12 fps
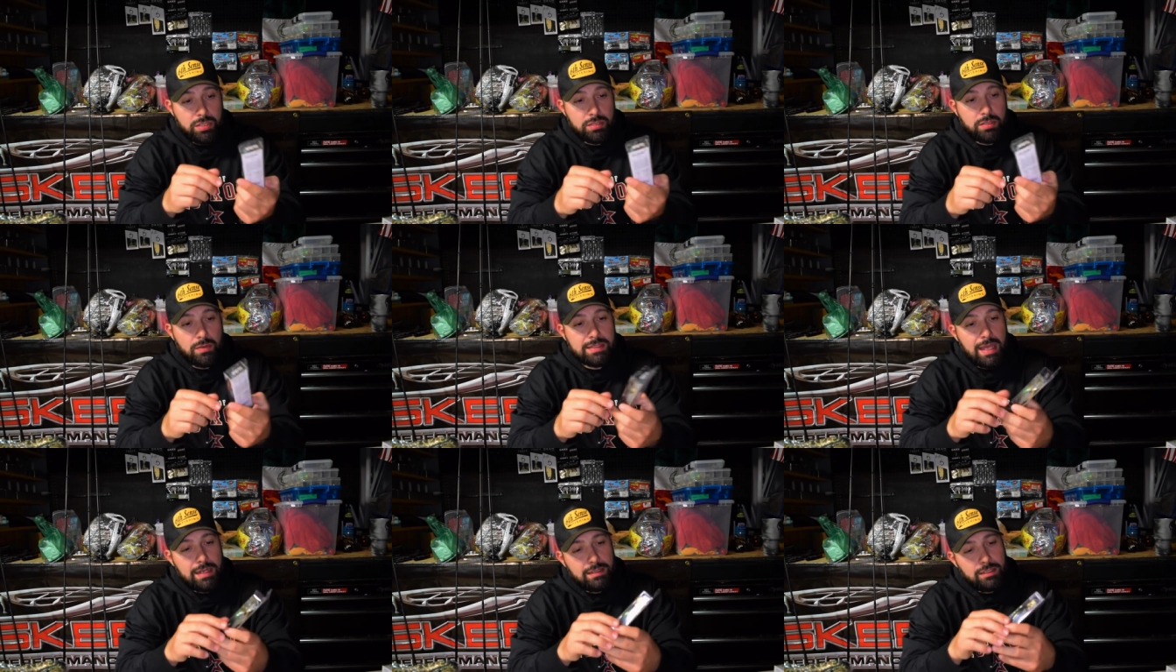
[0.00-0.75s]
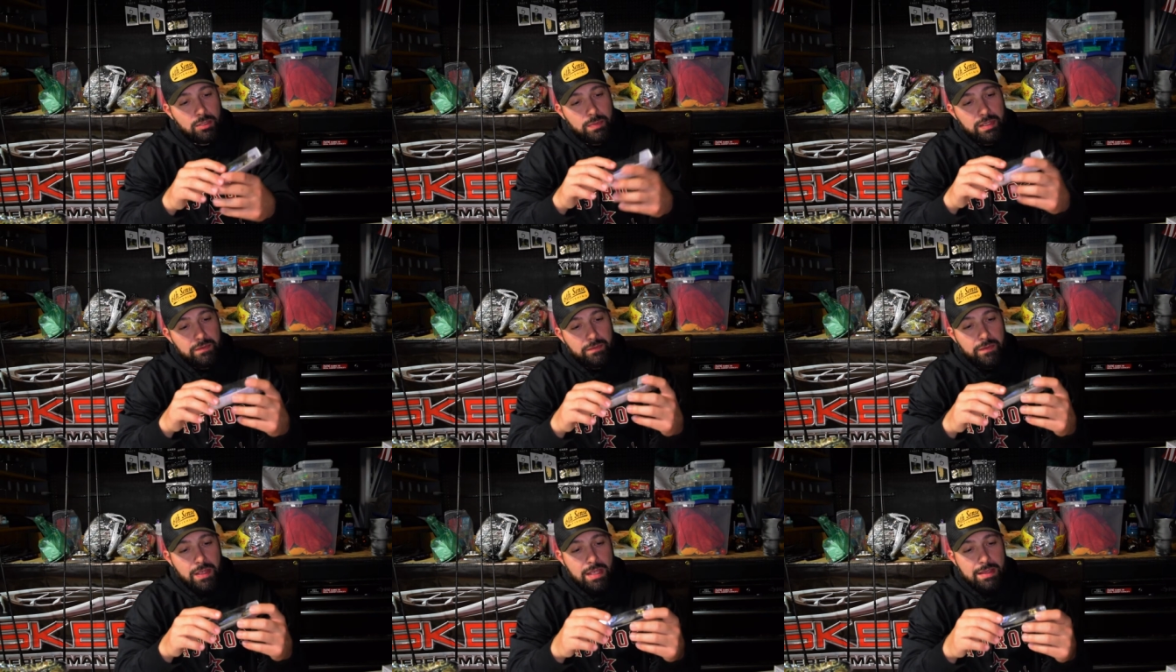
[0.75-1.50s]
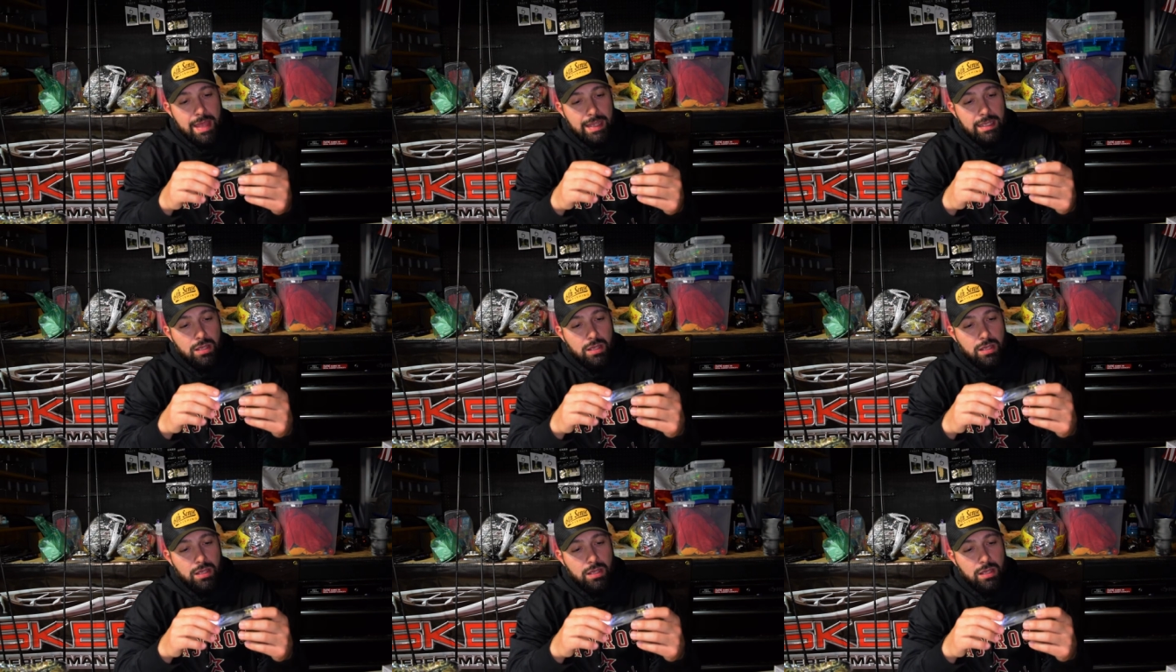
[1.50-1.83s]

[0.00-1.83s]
So it's got a little bit of that